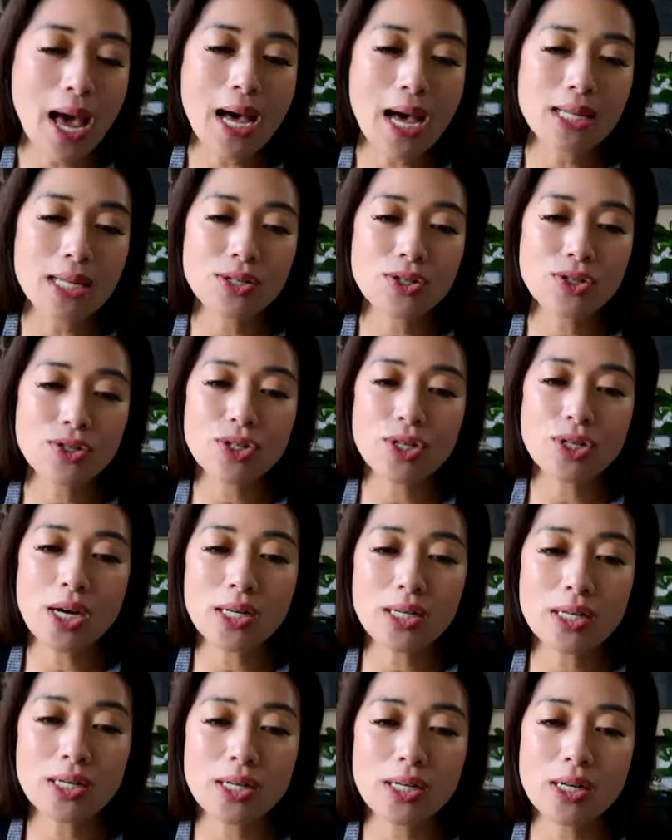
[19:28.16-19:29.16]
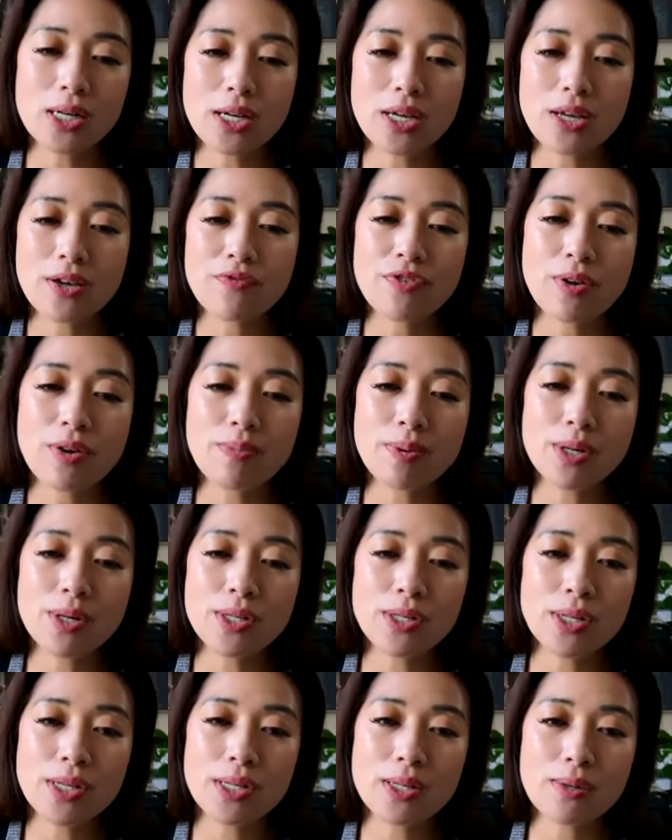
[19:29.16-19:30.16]
Ask your doctor if they
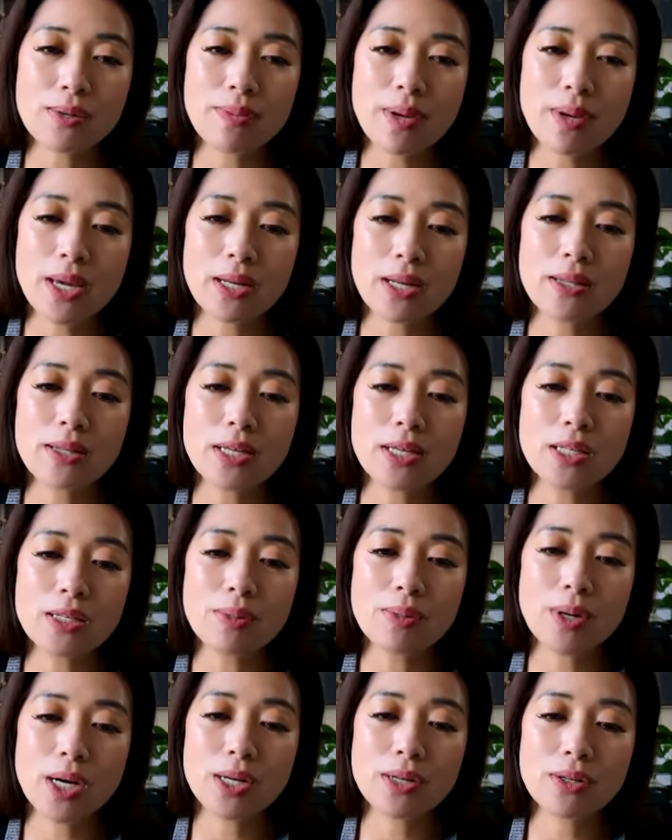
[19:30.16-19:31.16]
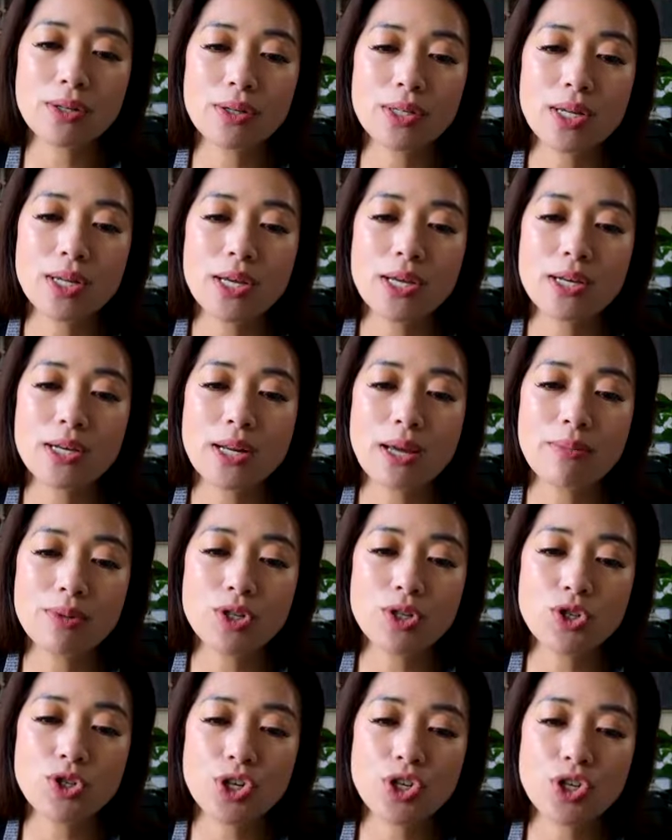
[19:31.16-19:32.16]
participate in these models,
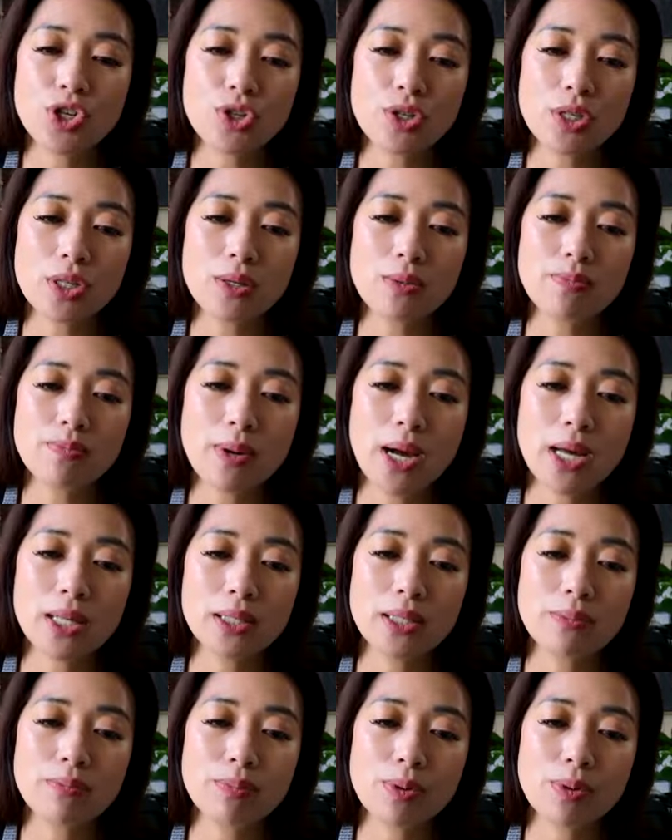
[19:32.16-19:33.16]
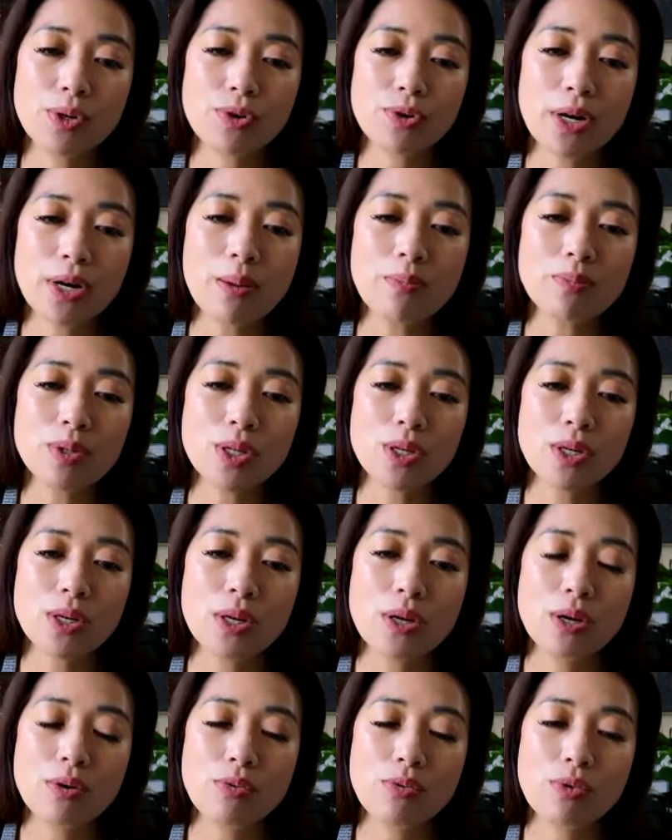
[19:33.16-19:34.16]
demonstrations, and pilot programs,
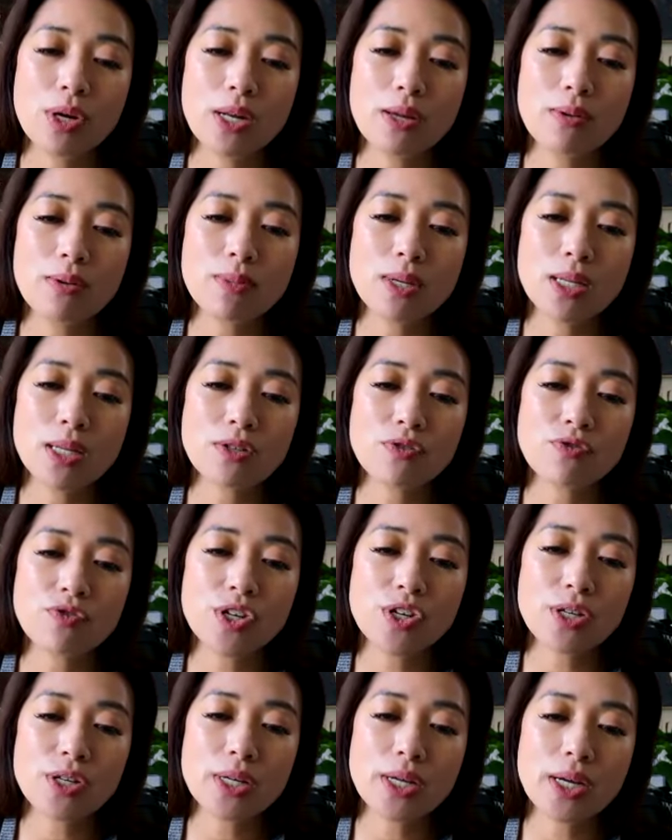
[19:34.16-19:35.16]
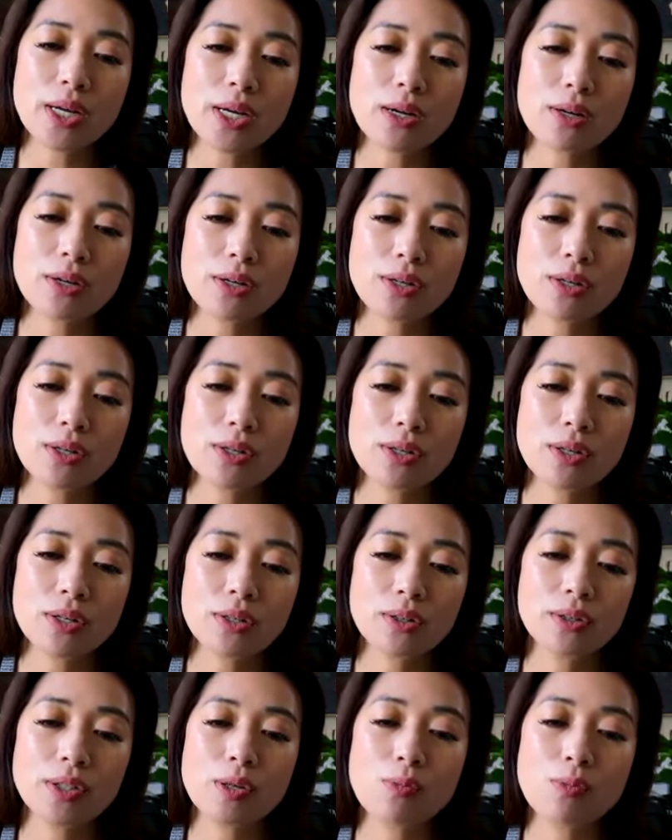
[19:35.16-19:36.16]
what it means for your care.
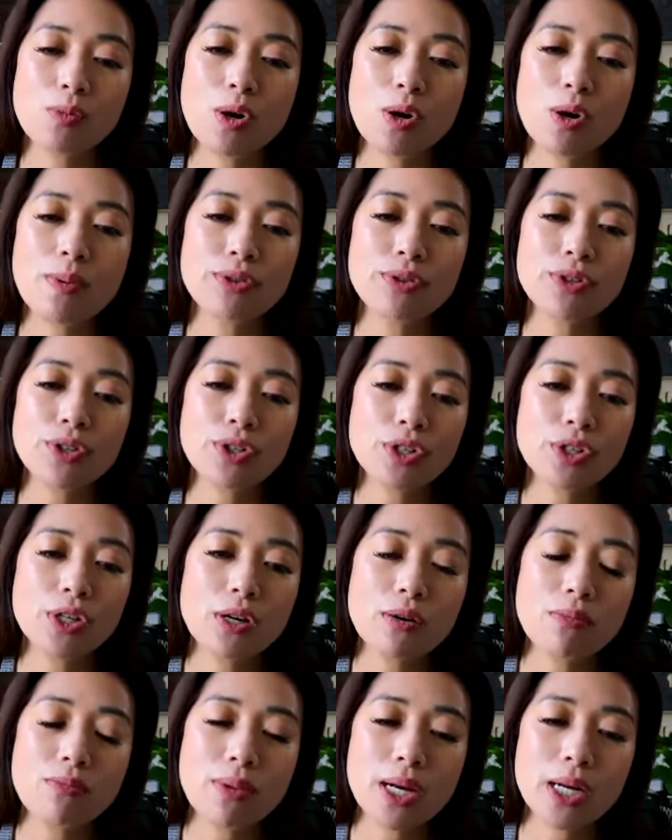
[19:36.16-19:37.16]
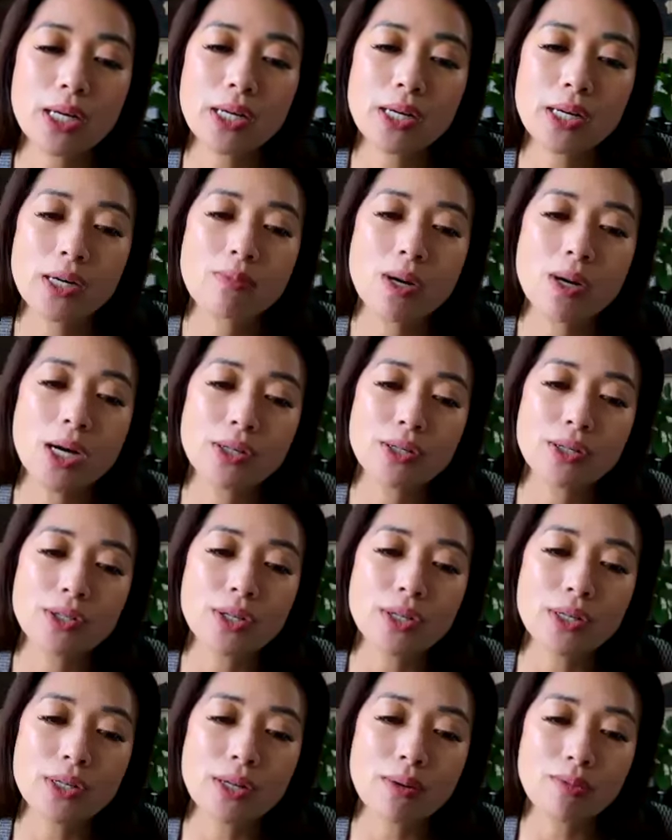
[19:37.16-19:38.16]
To learn more about the current Medicare
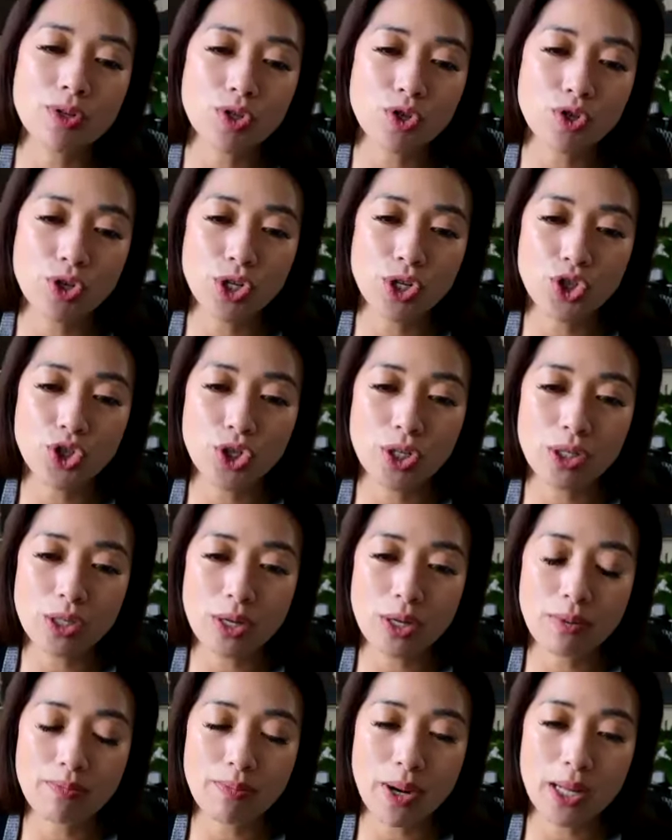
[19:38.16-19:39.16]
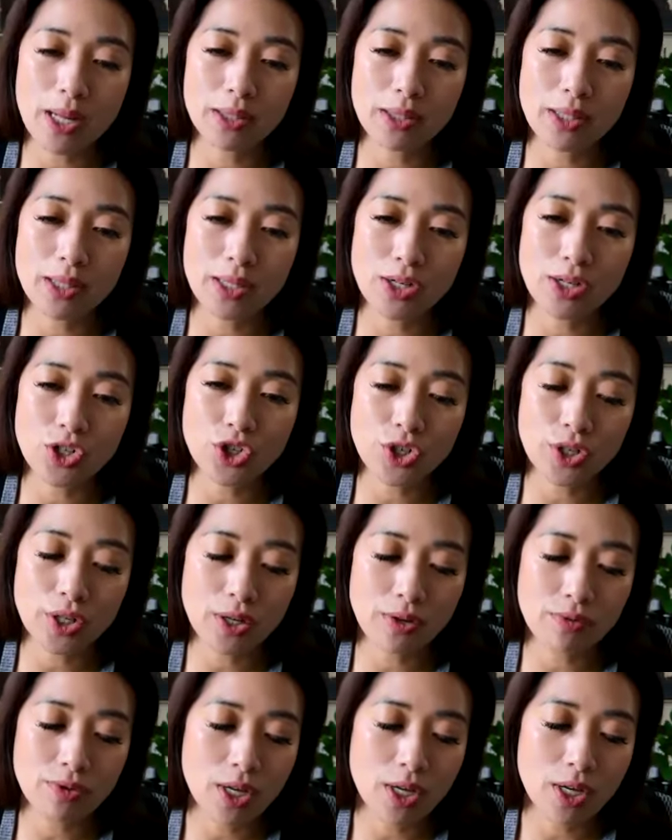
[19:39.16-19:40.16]
models and demonstrations and pilot
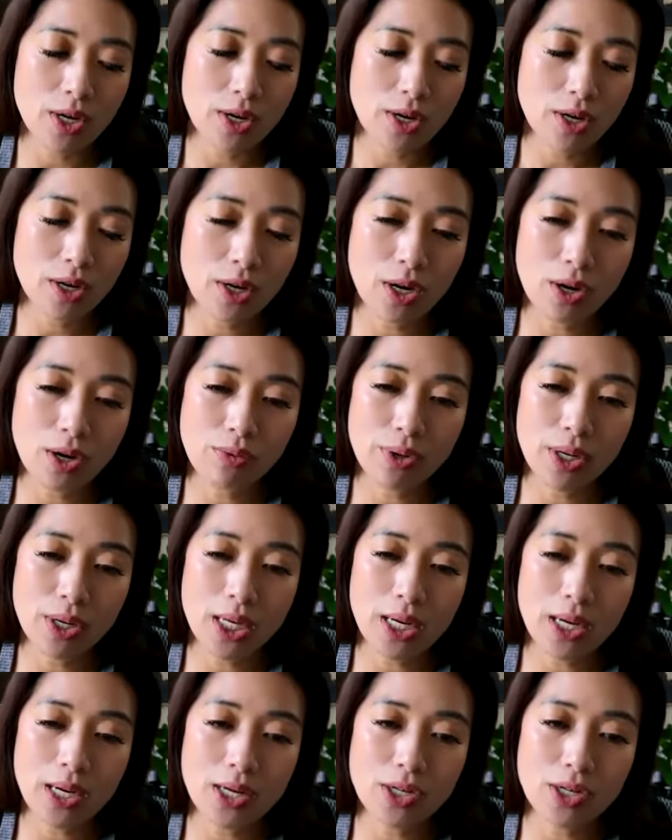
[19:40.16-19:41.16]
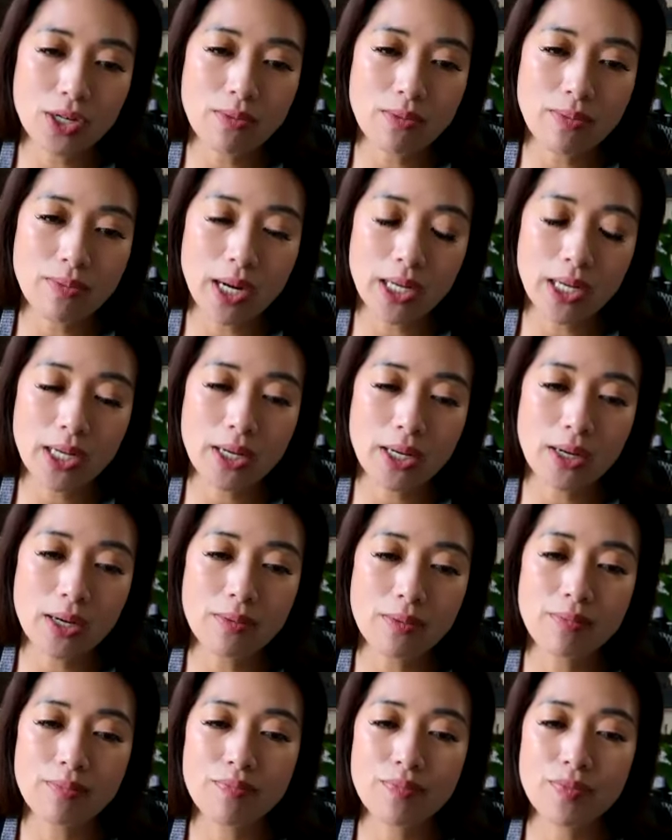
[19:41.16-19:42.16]
initiatives, call
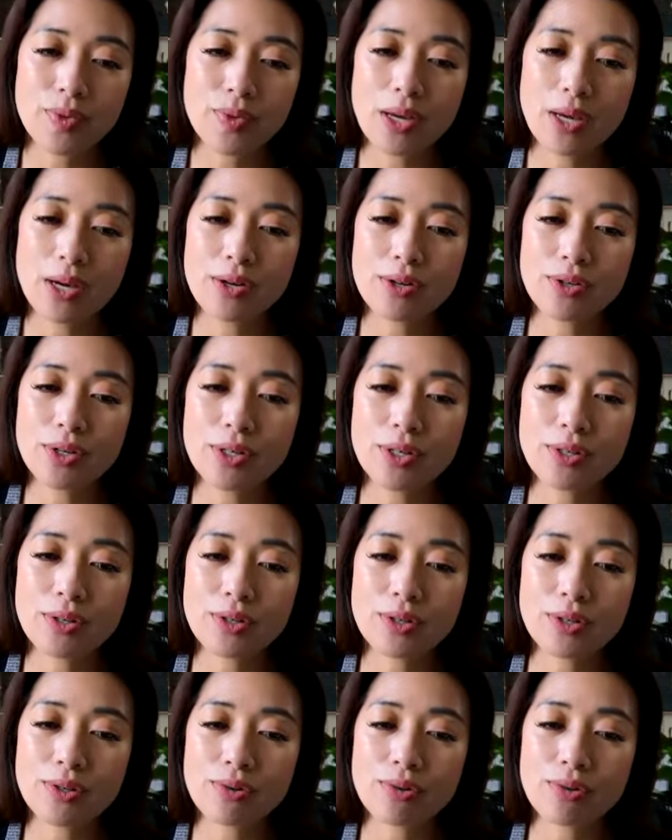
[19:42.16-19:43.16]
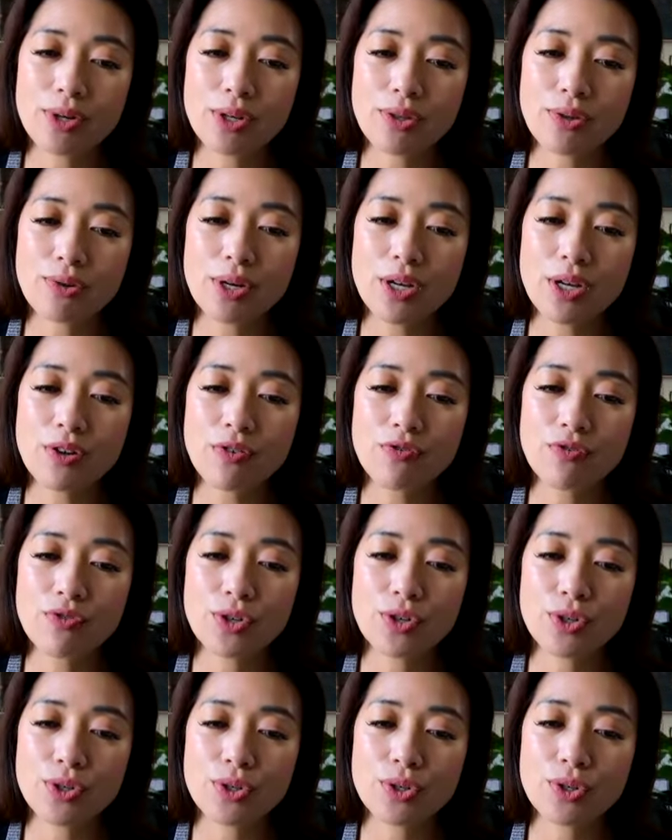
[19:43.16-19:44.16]
1-800-MEDICARE,
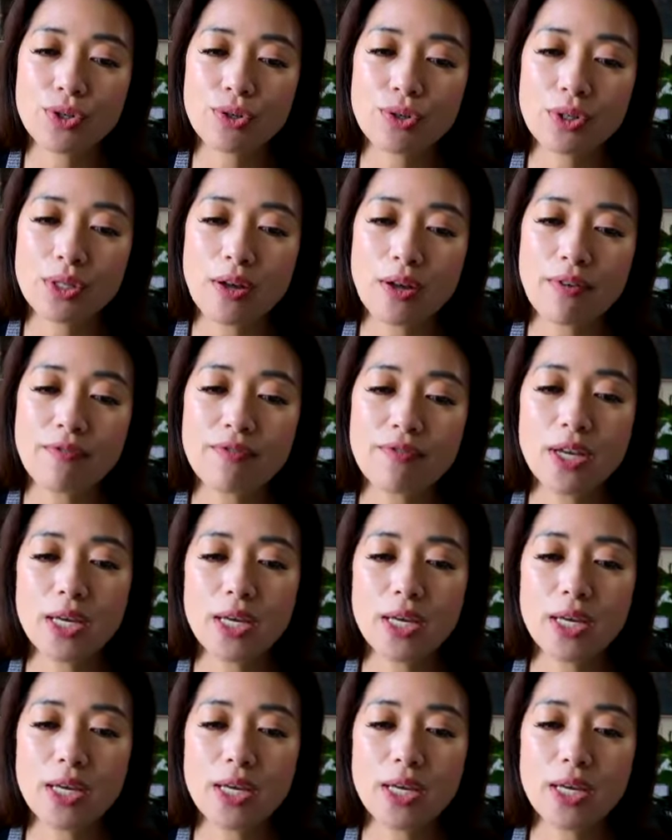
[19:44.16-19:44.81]
800-633-4227.